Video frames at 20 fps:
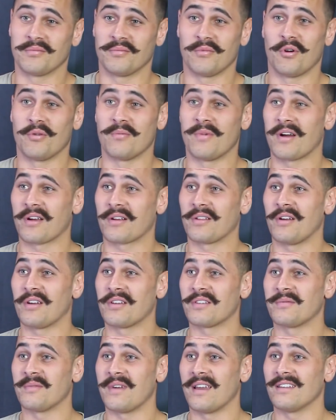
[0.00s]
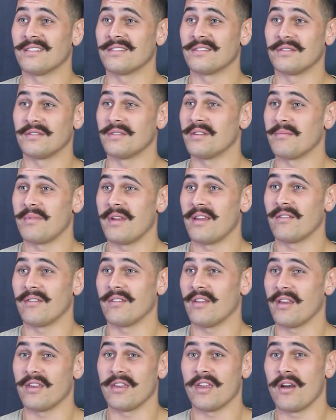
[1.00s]
all my close mates too at
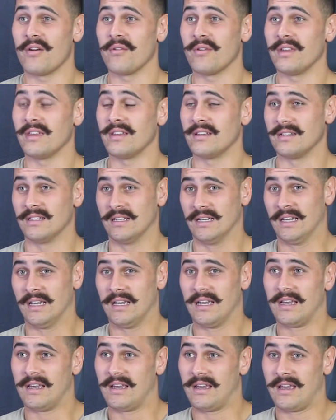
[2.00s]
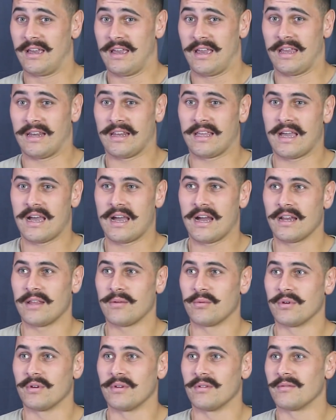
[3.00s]
Penrith, Yowie and Cardi
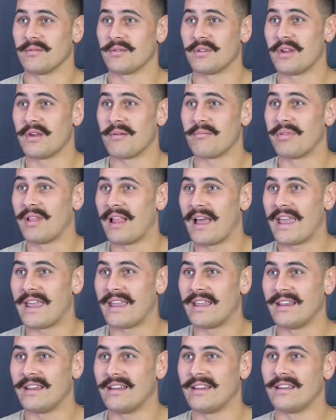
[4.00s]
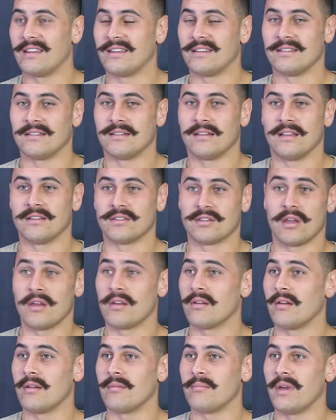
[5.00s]
were playing,
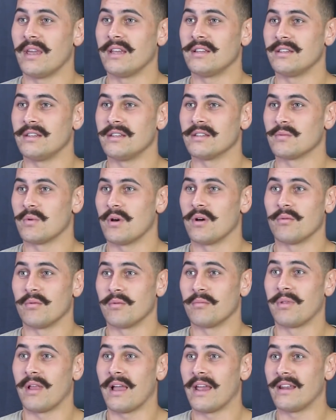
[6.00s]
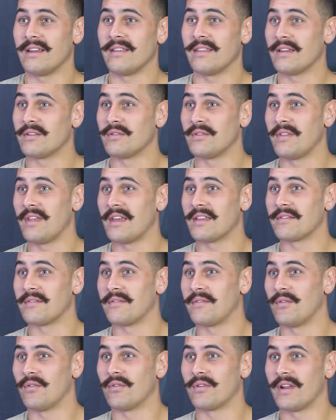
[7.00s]
and Peachy as well were playing in that
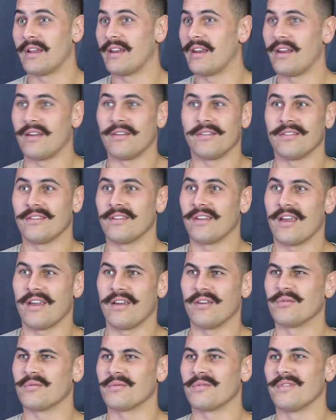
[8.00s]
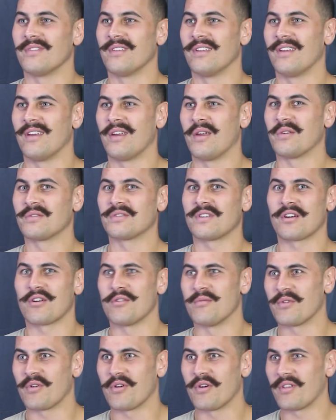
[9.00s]
2014, and it was like,
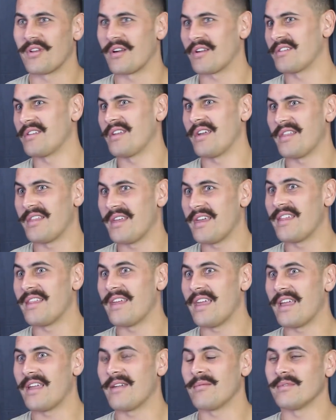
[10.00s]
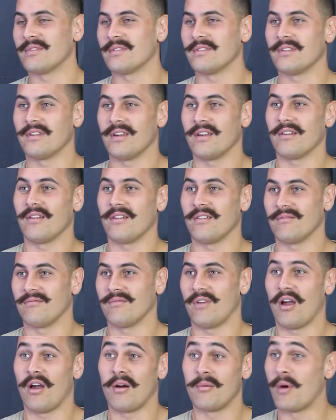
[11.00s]
oh my God, like they're there, but
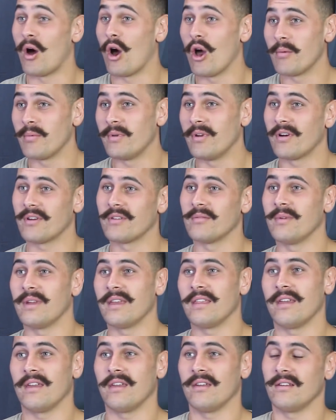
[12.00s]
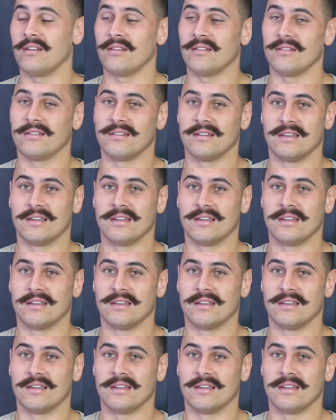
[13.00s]
I'm hoping I could be there. And